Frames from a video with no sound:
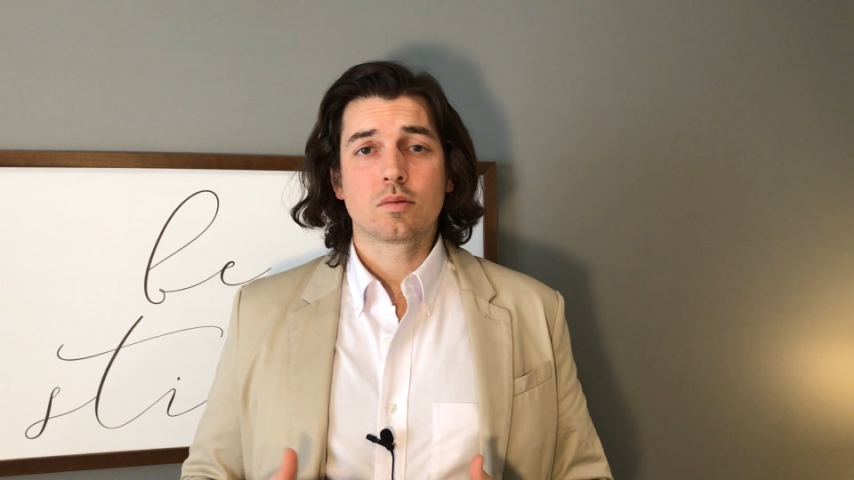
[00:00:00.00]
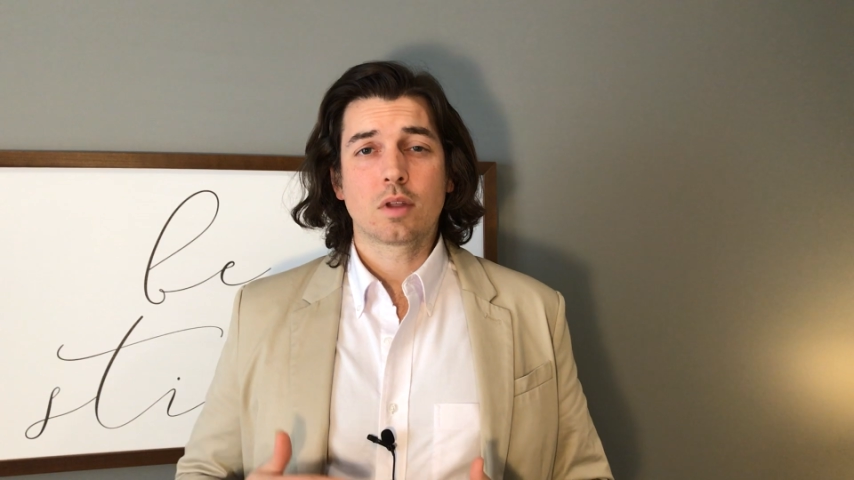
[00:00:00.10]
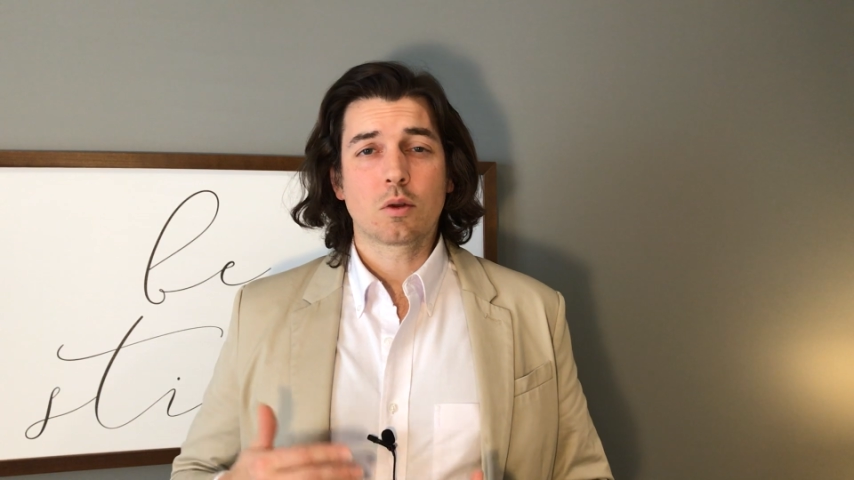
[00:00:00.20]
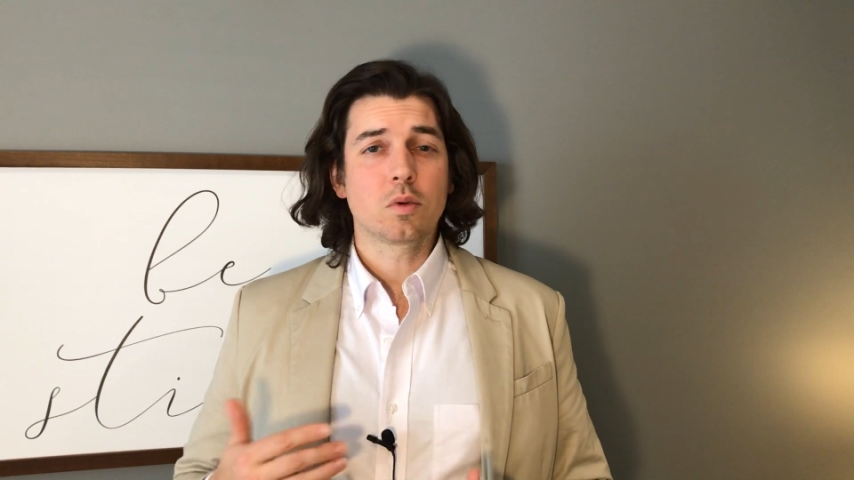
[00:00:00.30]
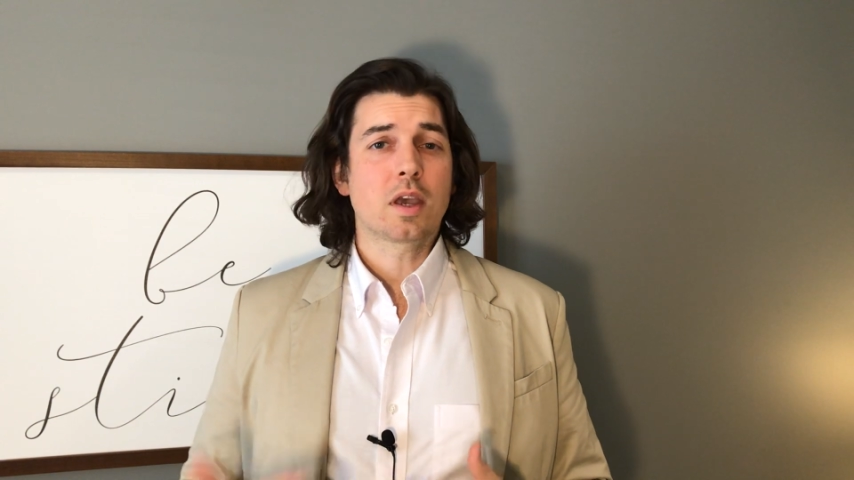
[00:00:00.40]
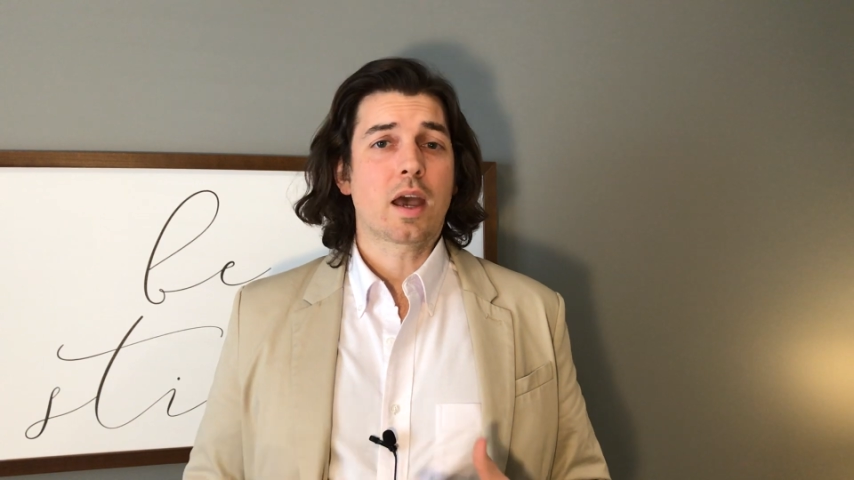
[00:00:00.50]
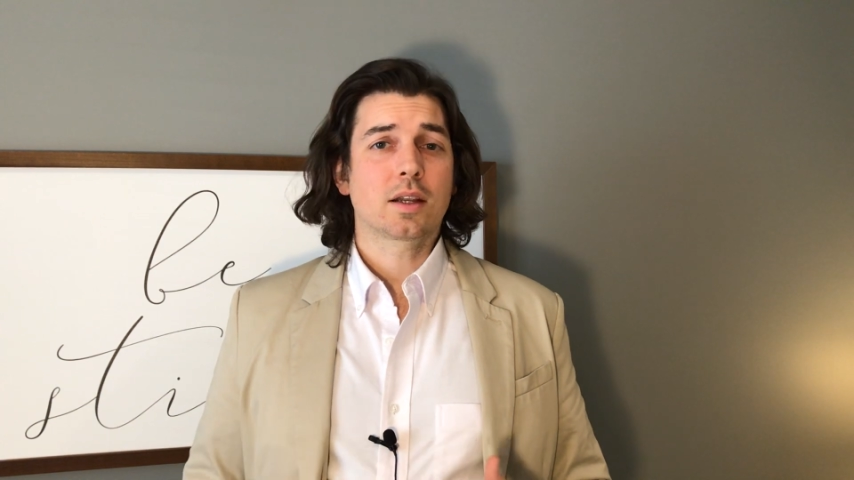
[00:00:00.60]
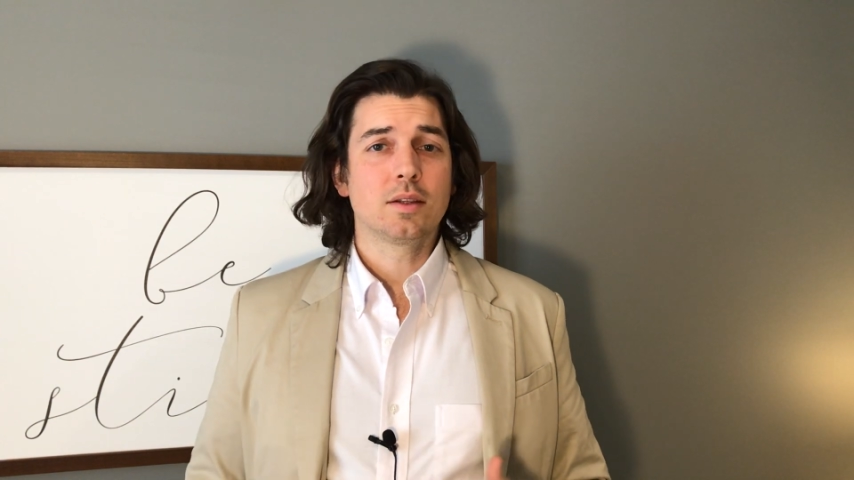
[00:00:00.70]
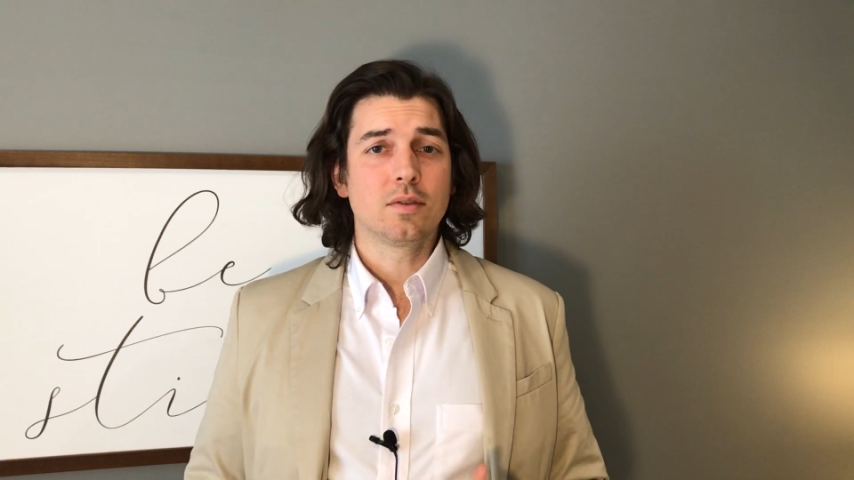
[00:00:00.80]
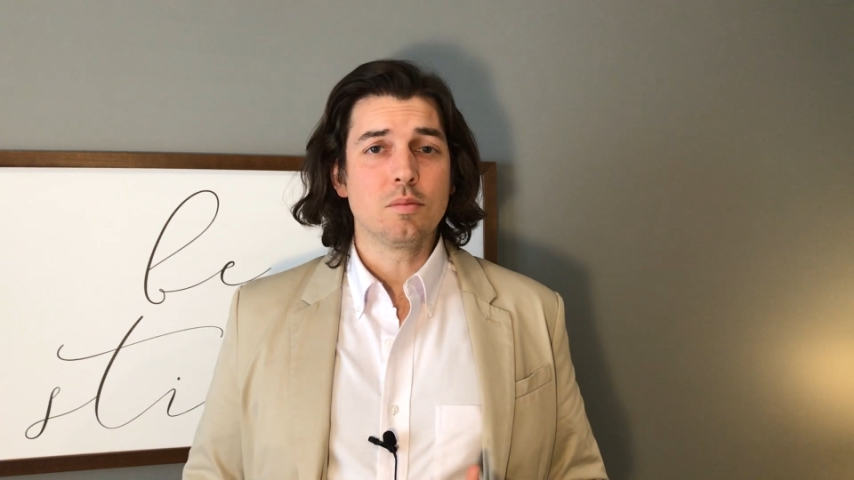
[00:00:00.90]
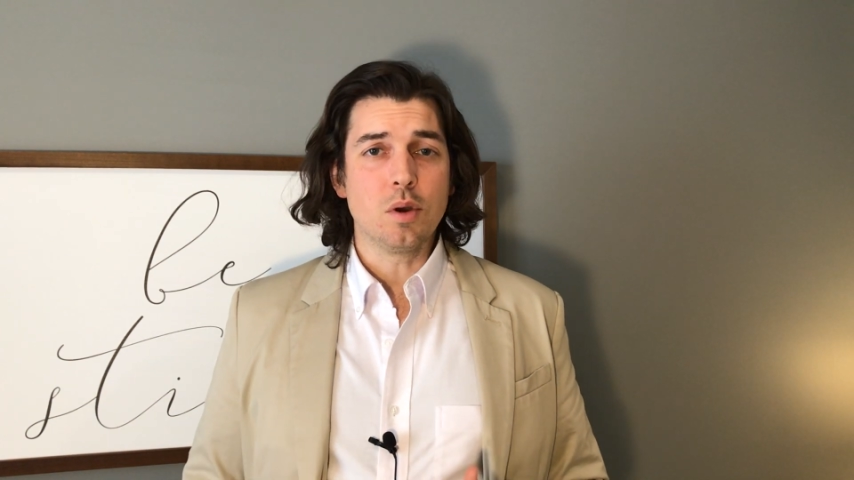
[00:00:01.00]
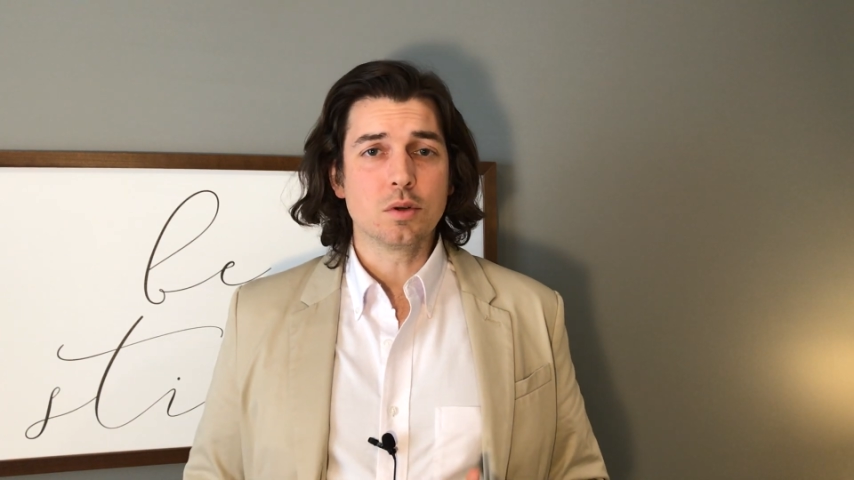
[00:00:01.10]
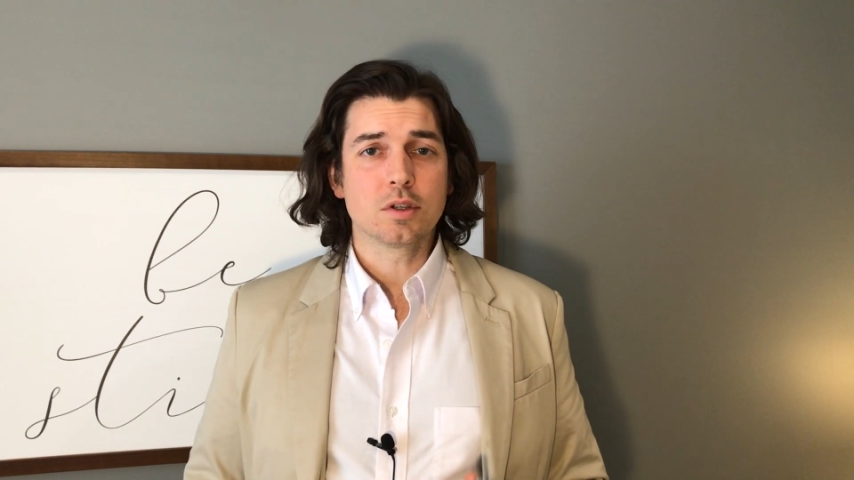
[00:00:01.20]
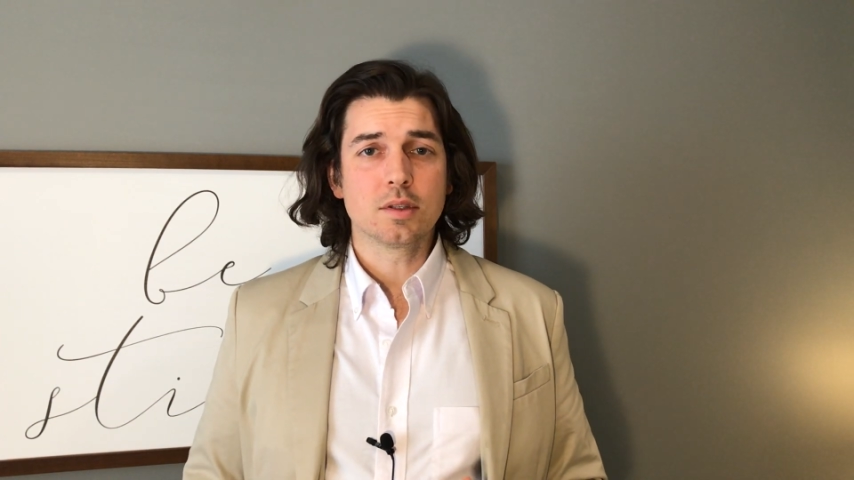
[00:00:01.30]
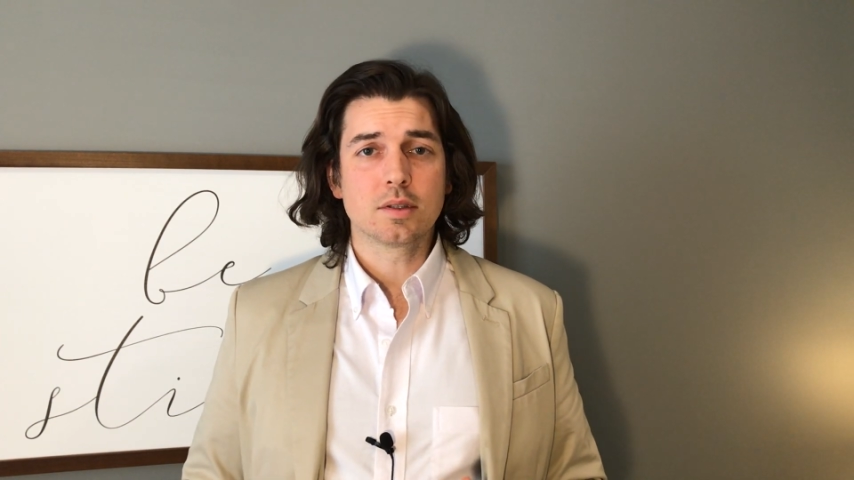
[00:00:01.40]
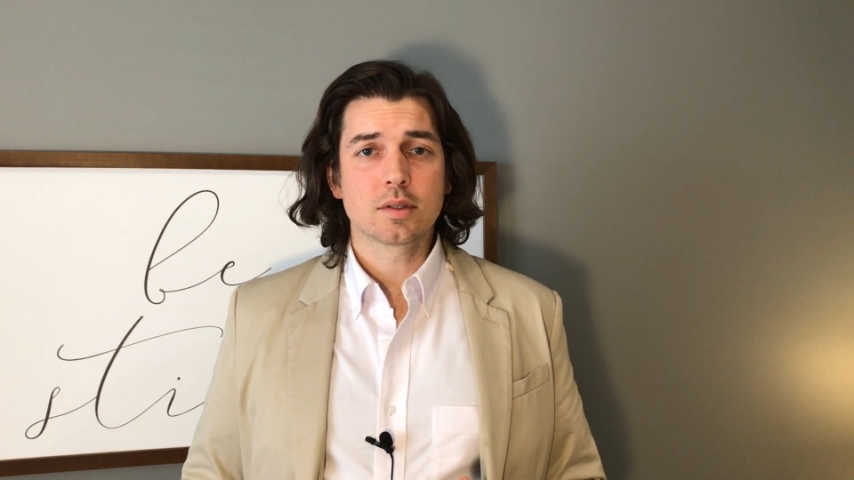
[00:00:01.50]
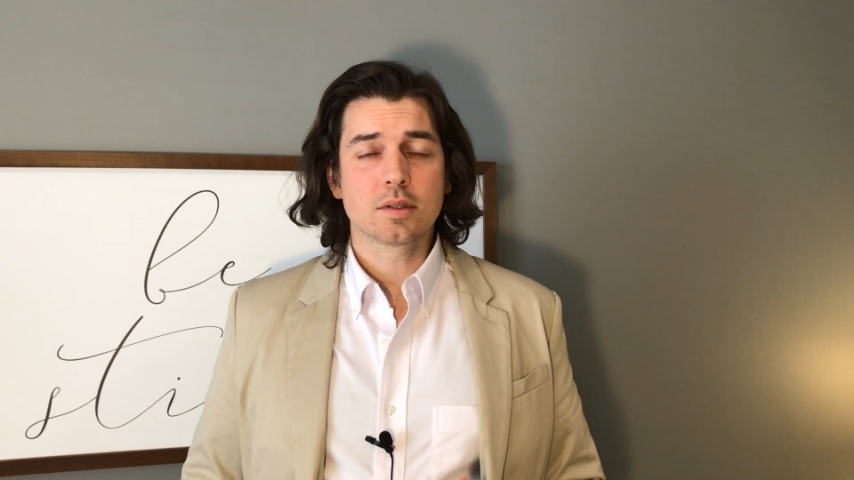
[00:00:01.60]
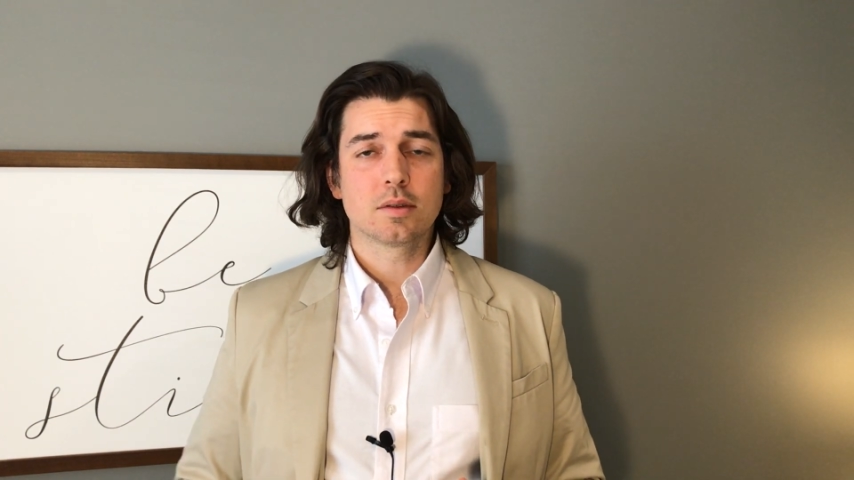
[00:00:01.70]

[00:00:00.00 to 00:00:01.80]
like reactive emotions.